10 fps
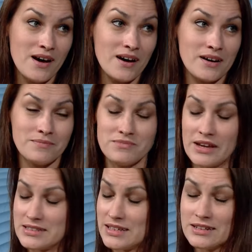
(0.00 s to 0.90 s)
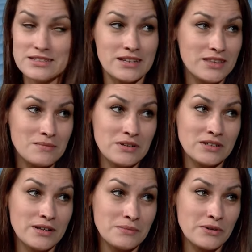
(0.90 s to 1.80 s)
Like I said, it's nothing but a
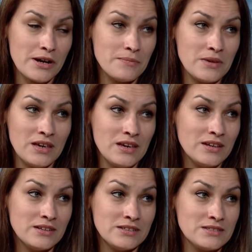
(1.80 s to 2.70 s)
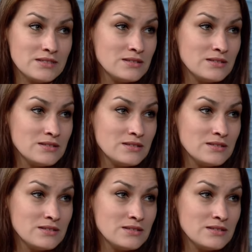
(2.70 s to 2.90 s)
lump crab meat.